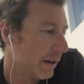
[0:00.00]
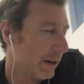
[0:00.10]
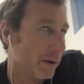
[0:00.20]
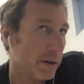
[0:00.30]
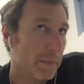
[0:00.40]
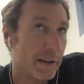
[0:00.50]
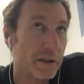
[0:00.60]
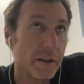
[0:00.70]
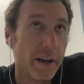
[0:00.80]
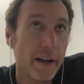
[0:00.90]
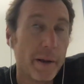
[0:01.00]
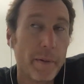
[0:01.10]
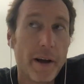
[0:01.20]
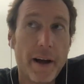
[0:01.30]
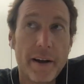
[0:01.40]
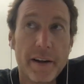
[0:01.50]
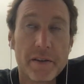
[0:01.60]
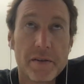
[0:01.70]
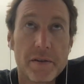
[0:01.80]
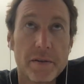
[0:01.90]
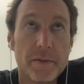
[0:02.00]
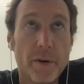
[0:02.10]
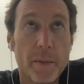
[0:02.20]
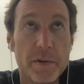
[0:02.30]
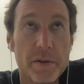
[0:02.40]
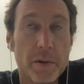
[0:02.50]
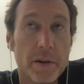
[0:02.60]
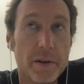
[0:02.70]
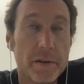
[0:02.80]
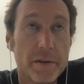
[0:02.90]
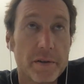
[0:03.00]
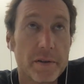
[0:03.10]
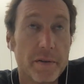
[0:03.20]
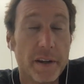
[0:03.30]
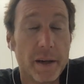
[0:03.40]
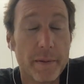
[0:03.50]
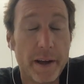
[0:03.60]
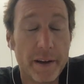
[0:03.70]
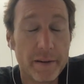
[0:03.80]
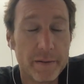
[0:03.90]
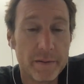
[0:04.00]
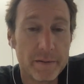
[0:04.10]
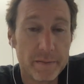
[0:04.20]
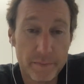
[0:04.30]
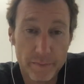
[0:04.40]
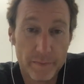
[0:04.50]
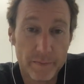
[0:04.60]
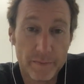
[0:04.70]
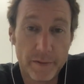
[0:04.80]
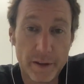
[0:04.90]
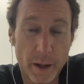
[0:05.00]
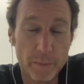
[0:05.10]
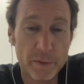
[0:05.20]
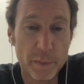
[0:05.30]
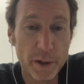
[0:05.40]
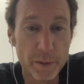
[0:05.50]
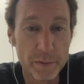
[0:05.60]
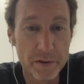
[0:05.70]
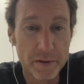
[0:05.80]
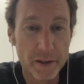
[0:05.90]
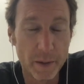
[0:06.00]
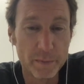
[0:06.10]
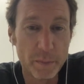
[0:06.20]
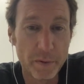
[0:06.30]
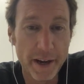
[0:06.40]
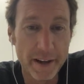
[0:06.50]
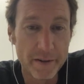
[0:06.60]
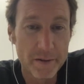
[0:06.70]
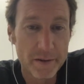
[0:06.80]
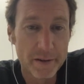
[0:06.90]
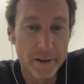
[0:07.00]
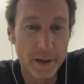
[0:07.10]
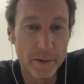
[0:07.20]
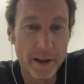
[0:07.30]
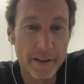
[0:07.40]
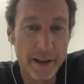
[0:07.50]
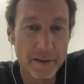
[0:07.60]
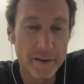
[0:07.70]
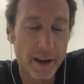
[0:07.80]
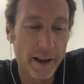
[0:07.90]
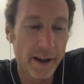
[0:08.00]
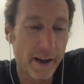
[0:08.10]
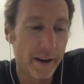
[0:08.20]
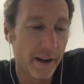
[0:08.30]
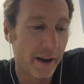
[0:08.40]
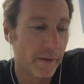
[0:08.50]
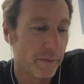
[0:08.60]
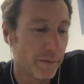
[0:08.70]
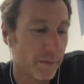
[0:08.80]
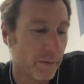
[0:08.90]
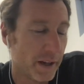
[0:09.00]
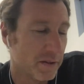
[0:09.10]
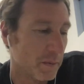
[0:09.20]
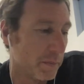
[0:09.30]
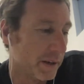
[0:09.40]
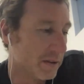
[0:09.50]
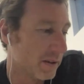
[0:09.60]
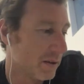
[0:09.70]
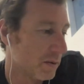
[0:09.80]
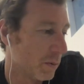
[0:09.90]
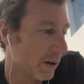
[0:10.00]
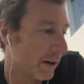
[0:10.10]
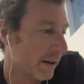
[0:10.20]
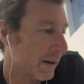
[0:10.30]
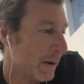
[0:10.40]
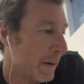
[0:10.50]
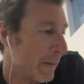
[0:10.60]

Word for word: you know, you mentioned antibiotics, pharmaceuticals, if you think about it, come from herbs, come from plants. You know, that that's, I, I, I've read some pieces where